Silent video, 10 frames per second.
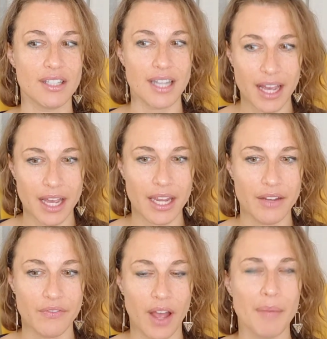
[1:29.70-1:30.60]

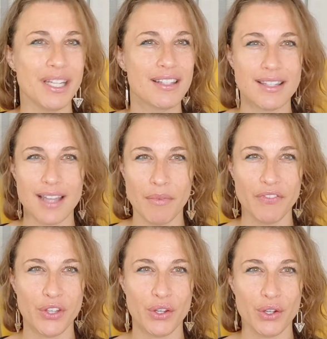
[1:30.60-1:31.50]
dive. I mean, some
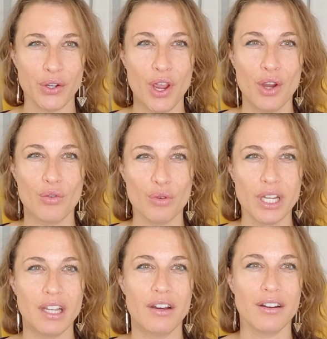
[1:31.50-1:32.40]
of you
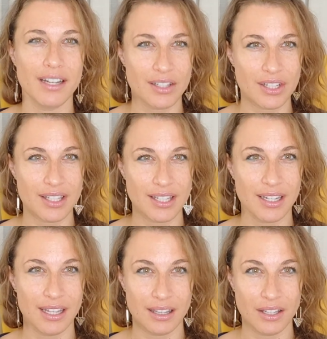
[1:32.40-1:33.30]
really are
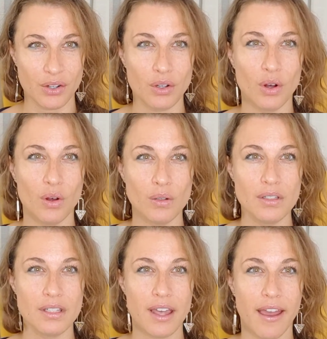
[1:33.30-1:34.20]
interested in the
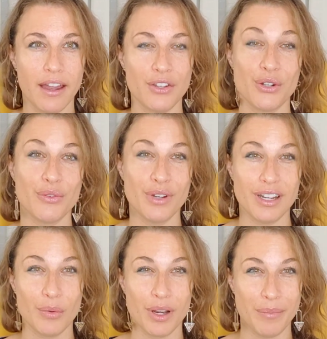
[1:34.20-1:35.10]
occult and you
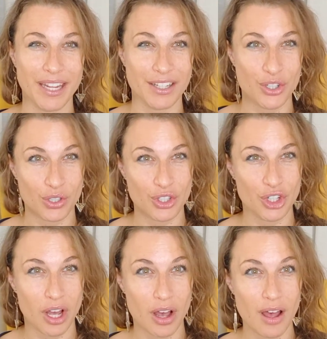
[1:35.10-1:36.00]
really want to make it your
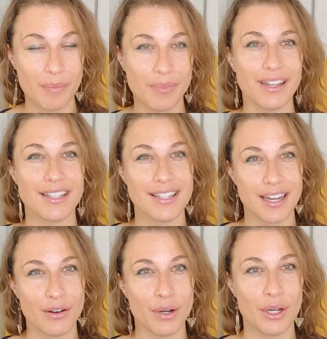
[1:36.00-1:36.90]
job, like
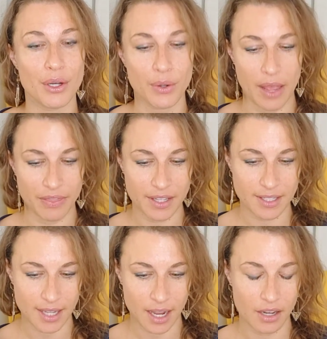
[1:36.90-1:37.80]
tarot and
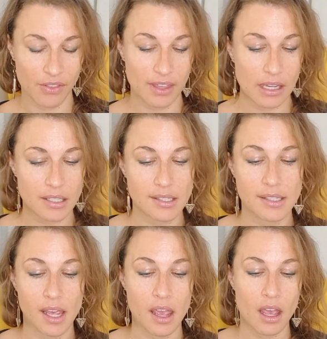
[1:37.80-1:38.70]
these kind of
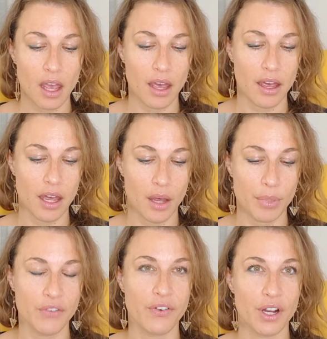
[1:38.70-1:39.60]
things.
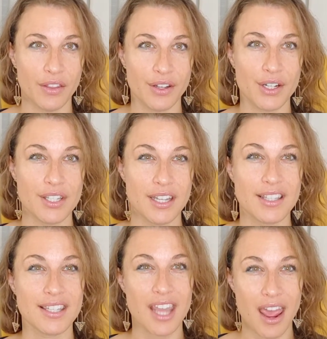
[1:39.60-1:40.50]
But for others,
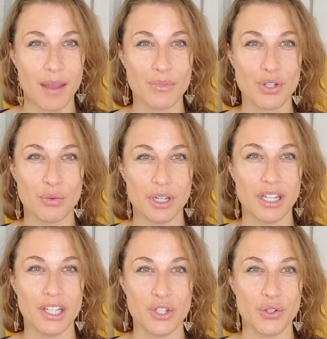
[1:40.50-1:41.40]
it's time to
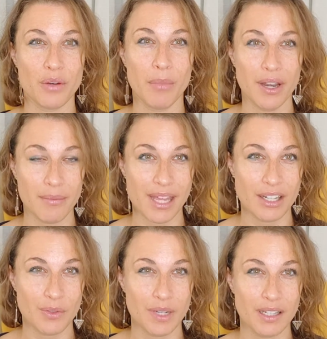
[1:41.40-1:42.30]
really do your money
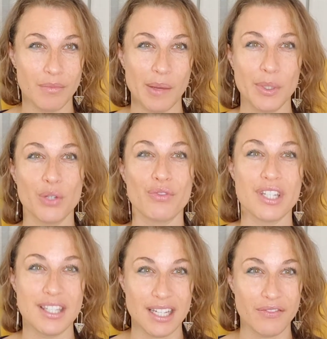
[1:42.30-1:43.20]
management. Maybe you
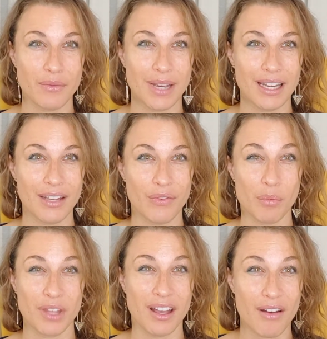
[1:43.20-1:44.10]
received money
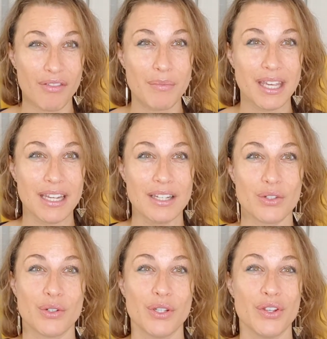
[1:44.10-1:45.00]
from the
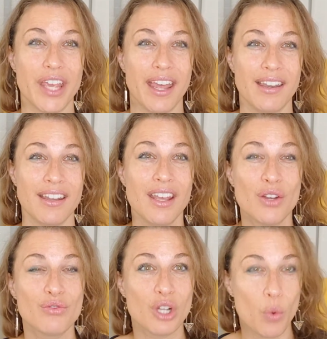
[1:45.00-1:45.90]
government or you can
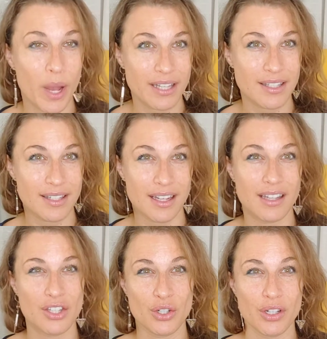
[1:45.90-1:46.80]
request
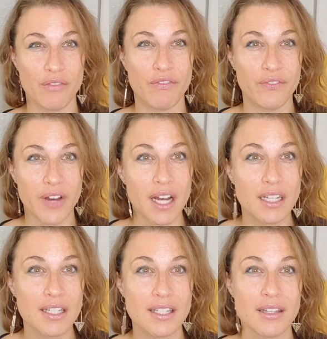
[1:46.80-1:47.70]
a certain
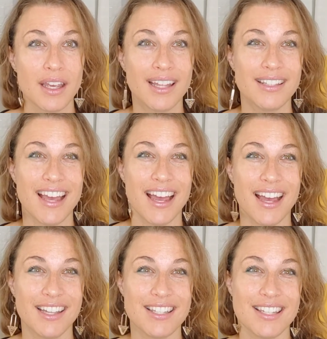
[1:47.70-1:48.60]
fund
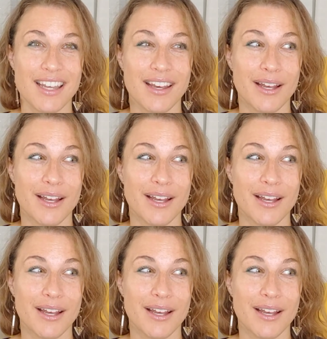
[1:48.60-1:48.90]
that